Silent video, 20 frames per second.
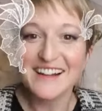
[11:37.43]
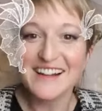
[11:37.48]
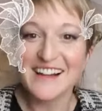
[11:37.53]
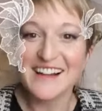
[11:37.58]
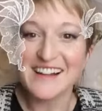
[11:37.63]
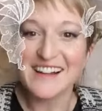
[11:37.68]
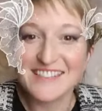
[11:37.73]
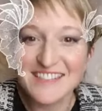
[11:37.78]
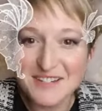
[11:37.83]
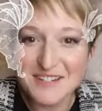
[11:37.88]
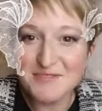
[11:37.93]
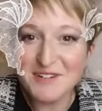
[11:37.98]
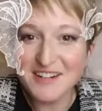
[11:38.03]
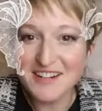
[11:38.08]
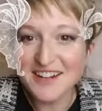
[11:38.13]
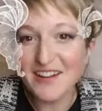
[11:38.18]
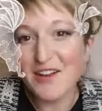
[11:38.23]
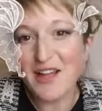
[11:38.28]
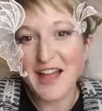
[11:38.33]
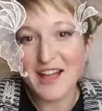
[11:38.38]
Has
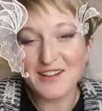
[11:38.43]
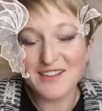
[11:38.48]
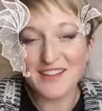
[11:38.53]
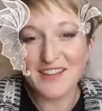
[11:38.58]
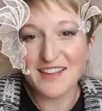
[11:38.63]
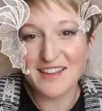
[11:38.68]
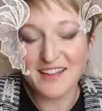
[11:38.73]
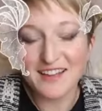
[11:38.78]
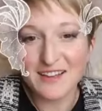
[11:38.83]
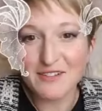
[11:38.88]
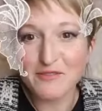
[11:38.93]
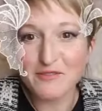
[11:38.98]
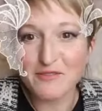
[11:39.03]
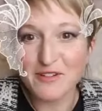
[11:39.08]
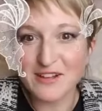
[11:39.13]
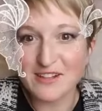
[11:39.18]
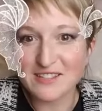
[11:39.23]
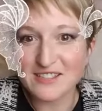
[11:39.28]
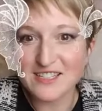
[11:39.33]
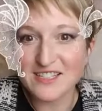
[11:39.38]
anyone out there
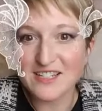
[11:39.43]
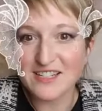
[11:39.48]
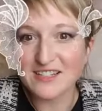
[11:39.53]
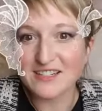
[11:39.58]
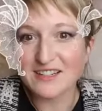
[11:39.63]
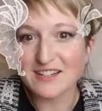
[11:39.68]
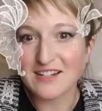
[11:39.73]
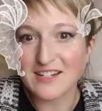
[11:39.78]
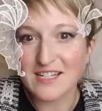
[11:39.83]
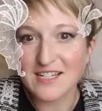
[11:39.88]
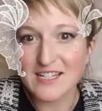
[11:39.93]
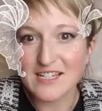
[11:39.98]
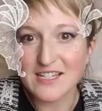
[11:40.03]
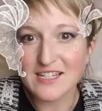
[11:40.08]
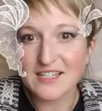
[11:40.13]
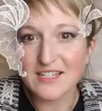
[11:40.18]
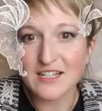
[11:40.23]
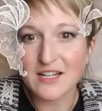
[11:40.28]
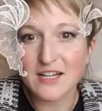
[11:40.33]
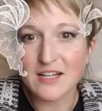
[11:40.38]
felt
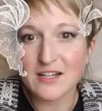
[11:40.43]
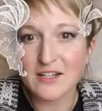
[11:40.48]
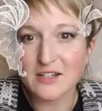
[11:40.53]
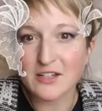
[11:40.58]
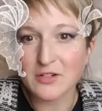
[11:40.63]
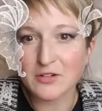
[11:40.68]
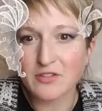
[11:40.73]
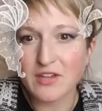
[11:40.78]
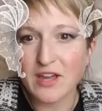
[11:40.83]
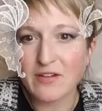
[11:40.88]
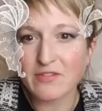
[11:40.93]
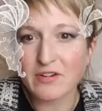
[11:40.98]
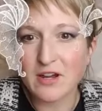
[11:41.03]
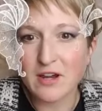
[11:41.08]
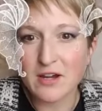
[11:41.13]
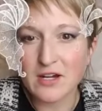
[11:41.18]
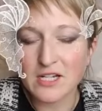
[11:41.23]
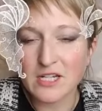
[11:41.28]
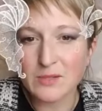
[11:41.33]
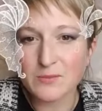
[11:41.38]
like you know, they have an
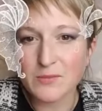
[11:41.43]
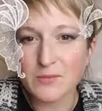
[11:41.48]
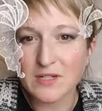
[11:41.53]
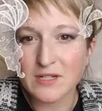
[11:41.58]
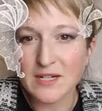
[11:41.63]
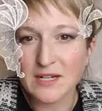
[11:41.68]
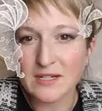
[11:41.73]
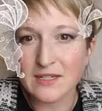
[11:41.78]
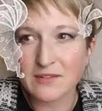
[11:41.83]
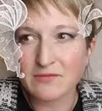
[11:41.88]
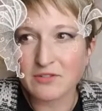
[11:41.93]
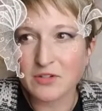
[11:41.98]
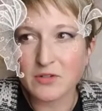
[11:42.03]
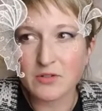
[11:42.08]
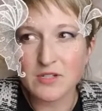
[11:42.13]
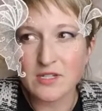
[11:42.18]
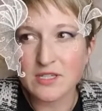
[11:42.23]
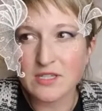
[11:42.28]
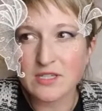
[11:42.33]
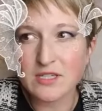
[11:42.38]
argument and they've
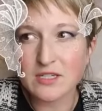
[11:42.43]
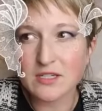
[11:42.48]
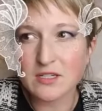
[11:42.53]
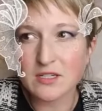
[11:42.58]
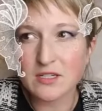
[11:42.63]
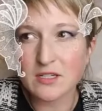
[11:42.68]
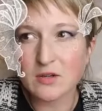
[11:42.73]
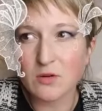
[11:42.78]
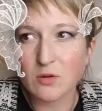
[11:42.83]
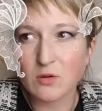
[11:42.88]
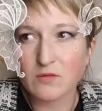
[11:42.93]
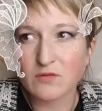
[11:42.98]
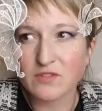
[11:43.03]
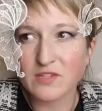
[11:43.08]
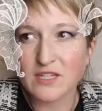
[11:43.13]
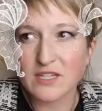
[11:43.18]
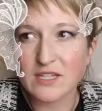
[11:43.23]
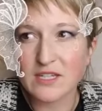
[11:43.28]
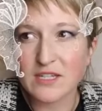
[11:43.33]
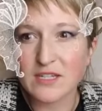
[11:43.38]
noticed over
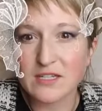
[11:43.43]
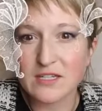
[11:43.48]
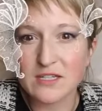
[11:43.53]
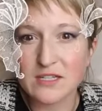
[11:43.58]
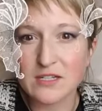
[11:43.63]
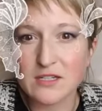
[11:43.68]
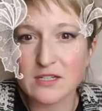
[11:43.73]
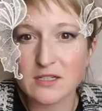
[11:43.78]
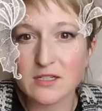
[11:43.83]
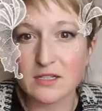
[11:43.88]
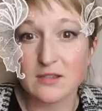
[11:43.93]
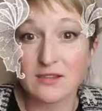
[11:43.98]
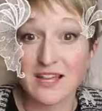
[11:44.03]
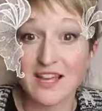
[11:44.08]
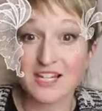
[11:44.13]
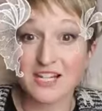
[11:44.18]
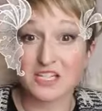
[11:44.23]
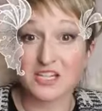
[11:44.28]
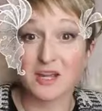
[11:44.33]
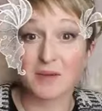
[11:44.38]
the years that they
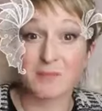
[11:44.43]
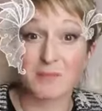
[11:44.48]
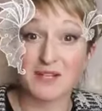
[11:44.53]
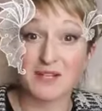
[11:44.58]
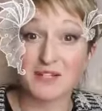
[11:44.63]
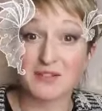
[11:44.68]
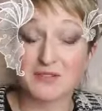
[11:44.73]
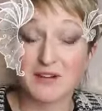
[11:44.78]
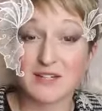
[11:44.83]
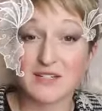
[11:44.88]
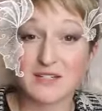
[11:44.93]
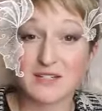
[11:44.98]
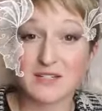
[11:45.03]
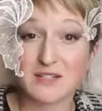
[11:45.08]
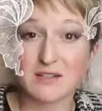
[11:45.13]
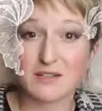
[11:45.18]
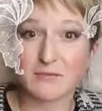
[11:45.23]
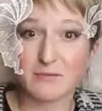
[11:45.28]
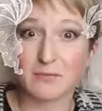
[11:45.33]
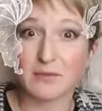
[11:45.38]
actually get better at it,
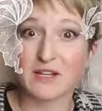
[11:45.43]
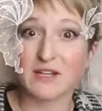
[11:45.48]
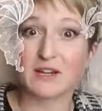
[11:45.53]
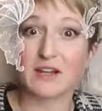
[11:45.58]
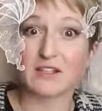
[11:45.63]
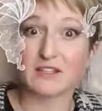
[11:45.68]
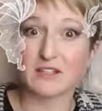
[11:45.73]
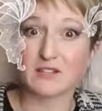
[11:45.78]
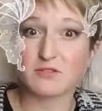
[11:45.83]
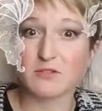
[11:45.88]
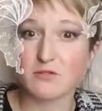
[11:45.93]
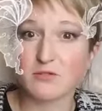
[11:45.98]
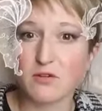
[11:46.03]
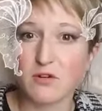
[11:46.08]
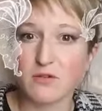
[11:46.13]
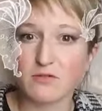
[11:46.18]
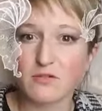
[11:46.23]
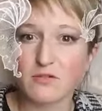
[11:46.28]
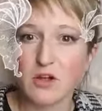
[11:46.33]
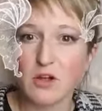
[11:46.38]
of being less thrown
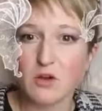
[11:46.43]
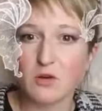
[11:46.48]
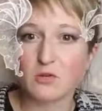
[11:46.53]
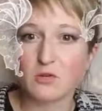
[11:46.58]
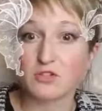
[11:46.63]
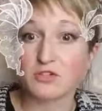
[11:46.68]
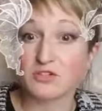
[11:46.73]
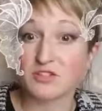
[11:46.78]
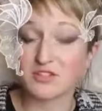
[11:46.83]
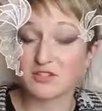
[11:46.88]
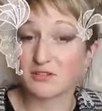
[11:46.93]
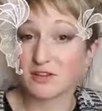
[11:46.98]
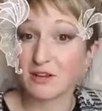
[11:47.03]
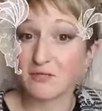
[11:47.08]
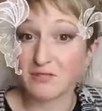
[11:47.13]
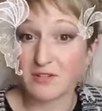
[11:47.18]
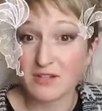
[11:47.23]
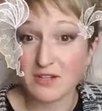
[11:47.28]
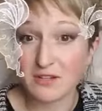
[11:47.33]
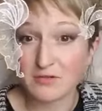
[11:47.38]
off? Or do you still get
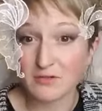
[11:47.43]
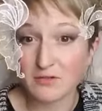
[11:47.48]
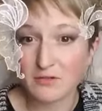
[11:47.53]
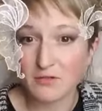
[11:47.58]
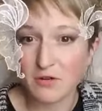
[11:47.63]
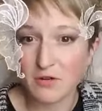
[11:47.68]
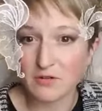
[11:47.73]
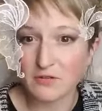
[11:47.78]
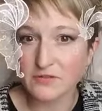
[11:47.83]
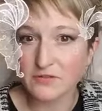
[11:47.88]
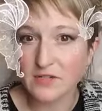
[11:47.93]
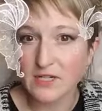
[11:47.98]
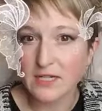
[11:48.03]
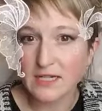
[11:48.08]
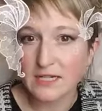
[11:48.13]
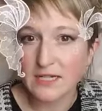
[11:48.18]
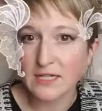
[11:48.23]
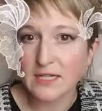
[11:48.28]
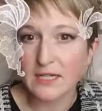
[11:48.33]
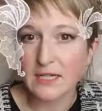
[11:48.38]
really thrown off?
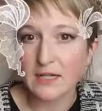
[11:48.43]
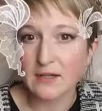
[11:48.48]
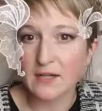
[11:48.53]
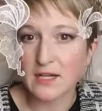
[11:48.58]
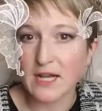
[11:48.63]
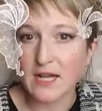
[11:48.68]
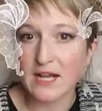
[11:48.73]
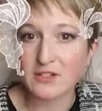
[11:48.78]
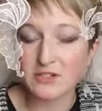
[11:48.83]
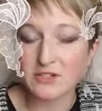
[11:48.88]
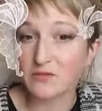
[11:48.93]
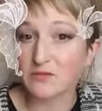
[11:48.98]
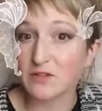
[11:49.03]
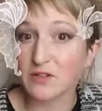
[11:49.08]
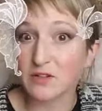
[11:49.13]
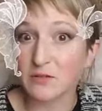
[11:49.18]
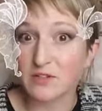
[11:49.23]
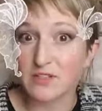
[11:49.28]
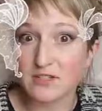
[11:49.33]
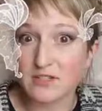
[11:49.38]
How do you
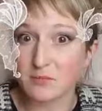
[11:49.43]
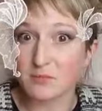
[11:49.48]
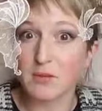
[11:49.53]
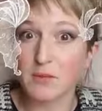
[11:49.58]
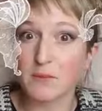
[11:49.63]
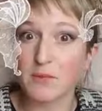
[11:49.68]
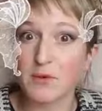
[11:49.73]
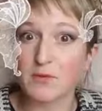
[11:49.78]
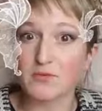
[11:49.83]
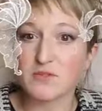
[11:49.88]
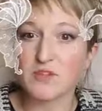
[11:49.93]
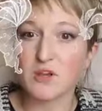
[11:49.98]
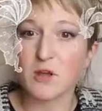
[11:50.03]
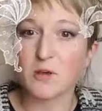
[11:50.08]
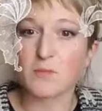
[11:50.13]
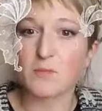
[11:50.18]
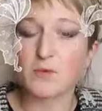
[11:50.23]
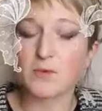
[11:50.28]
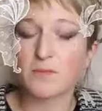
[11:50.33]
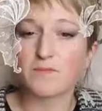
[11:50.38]
feel when something blows
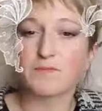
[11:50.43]
up?